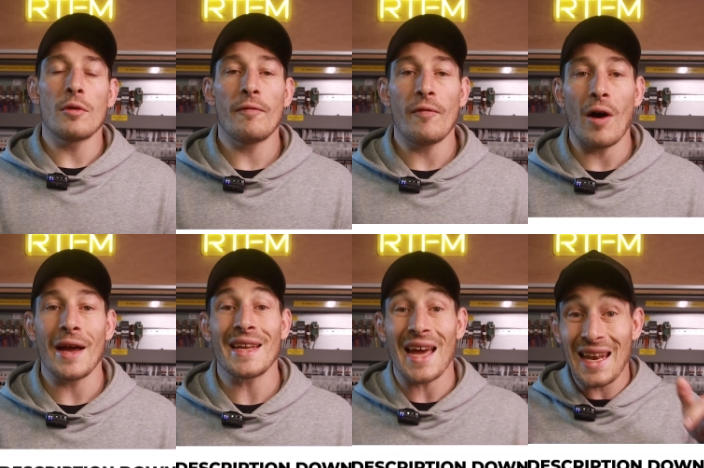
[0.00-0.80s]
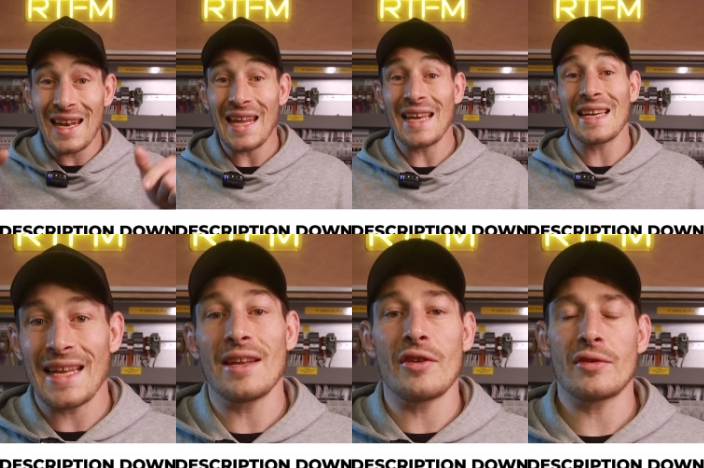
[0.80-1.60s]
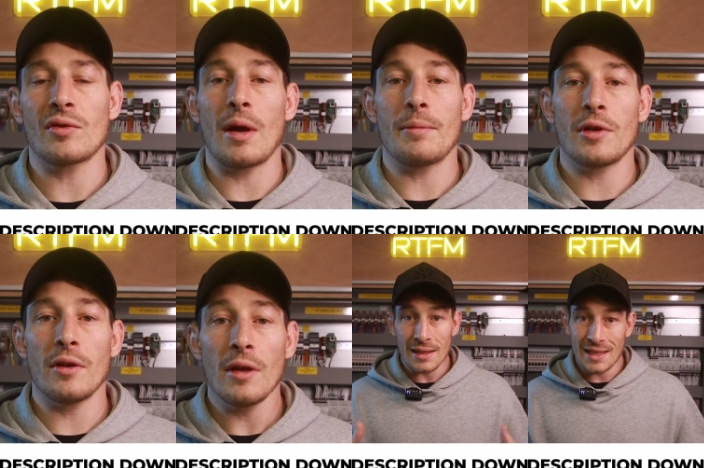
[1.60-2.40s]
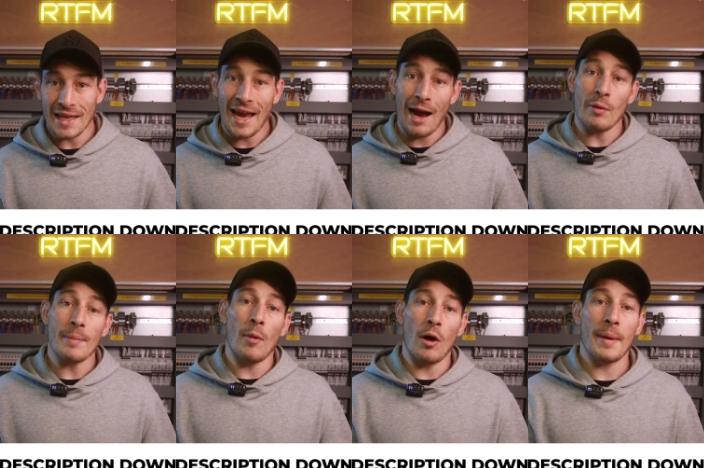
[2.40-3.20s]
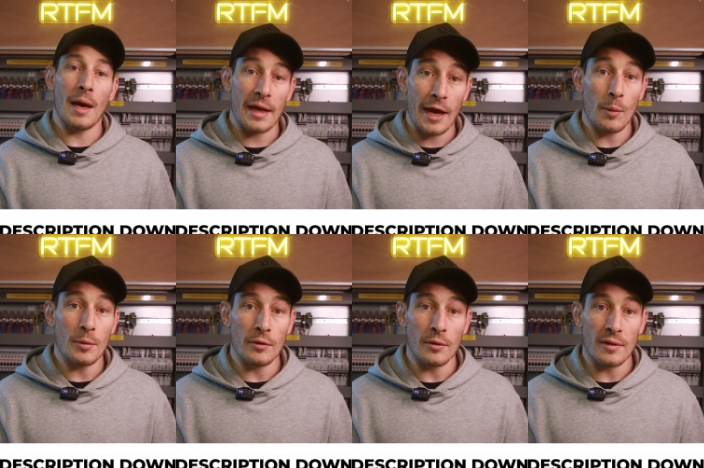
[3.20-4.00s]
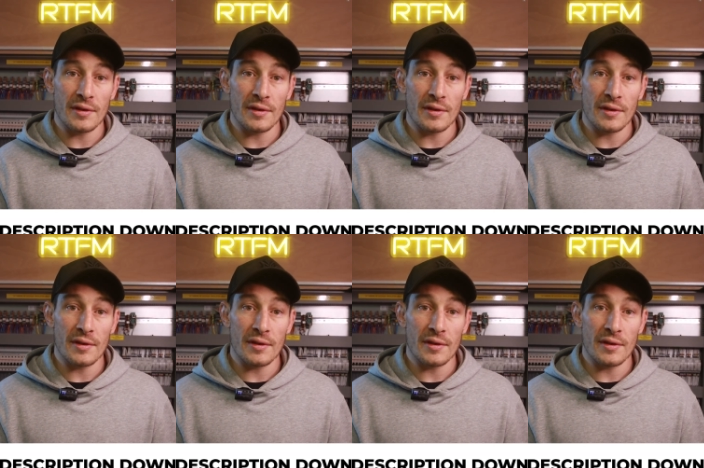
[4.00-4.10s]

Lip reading: you can find a link in the description to see how we might be able to help you do